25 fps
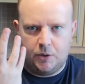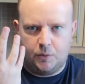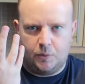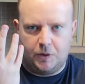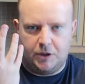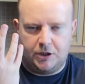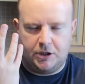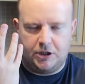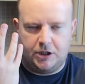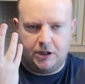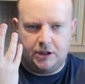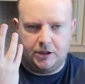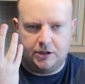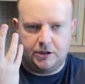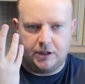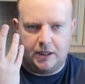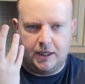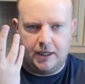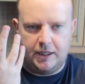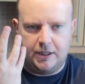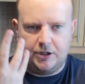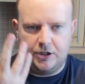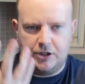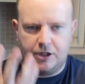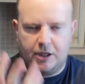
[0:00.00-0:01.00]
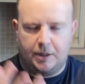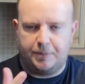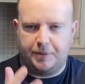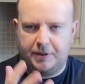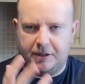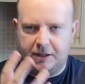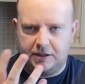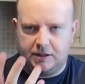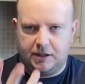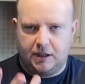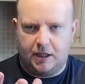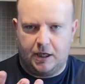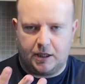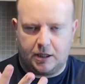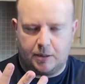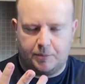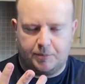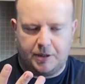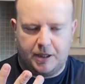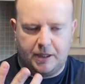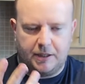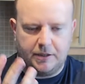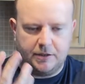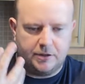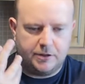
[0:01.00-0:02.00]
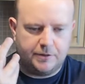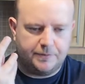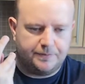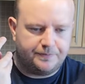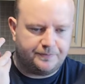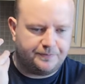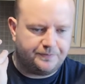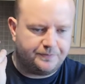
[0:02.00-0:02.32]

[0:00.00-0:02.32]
which is a Japanese lager brand.